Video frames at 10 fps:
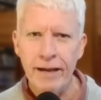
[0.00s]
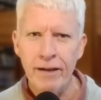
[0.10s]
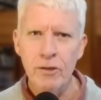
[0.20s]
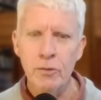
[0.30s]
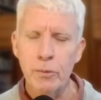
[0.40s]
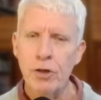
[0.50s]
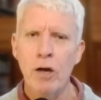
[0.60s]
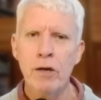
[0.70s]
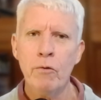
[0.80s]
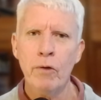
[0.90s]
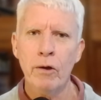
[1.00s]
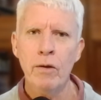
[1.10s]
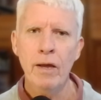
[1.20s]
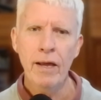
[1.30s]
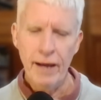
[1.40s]
aloes, which I grow
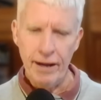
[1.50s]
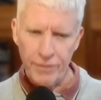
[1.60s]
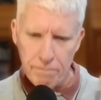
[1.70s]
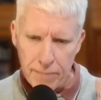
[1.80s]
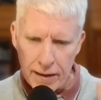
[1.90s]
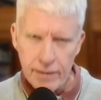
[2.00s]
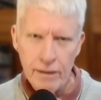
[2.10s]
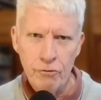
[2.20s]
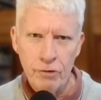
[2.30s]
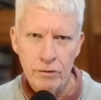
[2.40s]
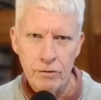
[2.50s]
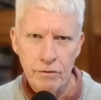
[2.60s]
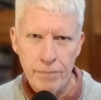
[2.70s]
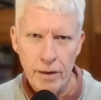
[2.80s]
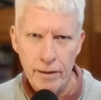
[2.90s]
at the main entrance
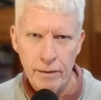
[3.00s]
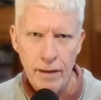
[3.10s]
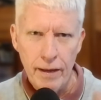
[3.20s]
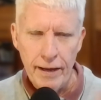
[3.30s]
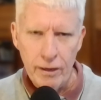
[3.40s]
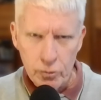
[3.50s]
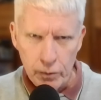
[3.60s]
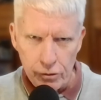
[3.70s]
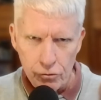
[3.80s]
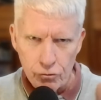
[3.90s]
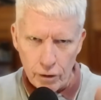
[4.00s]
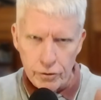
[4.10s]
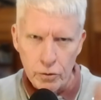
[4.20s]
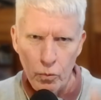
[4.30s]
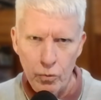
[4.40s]
of my house when you drive
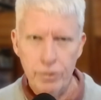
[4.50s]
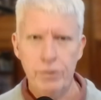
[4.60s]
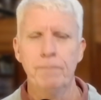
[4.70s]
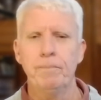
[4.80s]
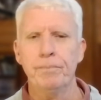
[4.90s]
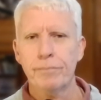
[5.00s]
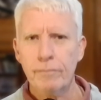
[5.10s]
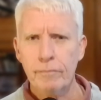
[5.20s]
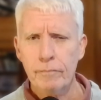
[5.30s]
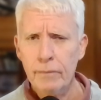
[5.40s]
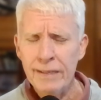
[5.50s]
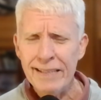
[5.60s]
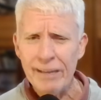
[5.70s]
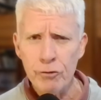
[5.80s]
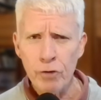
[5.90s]
towards
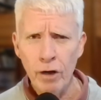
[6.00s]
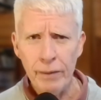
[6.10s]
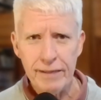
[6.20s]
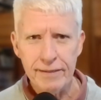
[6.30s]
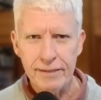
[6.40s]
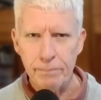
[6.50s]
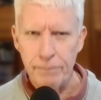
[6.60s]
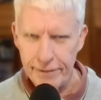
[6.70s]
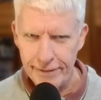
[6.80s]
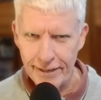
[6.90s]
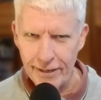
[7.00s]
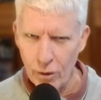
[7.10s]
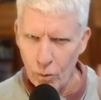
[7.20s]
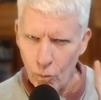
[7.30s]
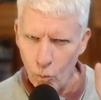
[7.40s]
down the driveway, is this
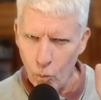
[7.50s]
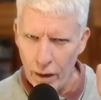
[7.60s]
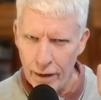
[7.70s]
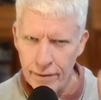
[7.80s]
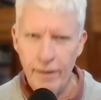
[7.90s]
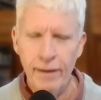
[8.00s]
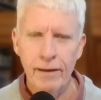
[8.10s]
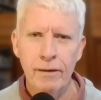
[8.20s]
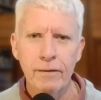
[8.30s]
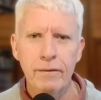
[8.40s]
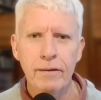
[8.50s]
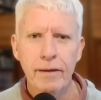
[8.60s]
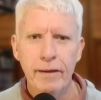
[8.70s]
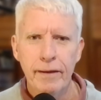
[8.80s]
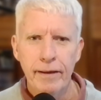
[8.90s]
particular one aloe.
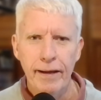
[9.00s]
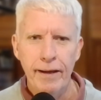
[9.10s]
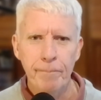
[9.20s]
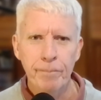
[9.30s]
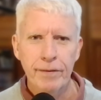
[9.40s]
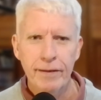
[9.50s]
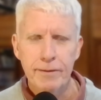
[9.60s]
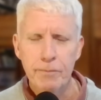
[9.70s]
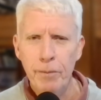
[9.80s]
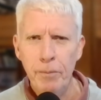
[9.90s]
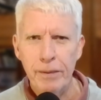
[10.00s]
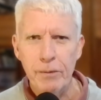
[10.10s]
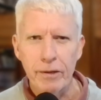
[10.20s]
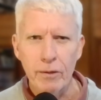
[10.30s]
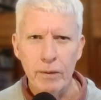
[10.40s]
It's probably
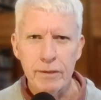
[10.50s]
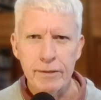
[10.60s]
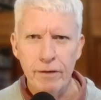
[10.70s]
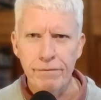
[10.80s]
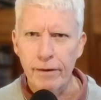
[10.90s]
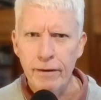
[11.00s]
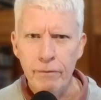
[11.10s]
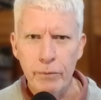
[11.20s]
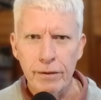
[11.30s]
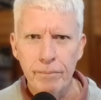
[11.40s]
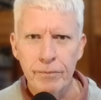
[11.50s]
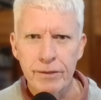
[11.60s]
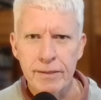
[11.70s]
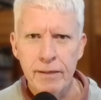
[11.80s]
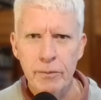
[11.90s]
one of the ones that I fell in love with
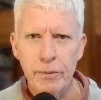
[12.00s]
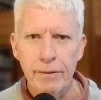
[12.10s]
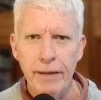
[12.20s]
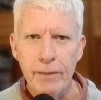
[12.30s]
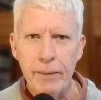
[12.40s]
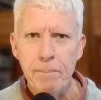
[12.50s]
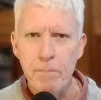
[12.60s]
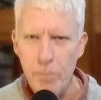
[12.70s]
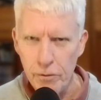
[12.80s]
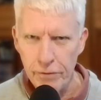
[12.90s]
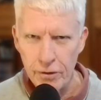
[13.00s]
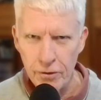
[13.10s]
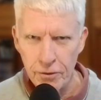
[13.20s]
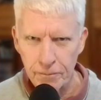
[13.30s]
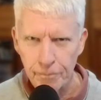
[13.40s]
to start with. Anyway, moving
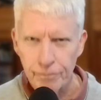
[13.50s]
on.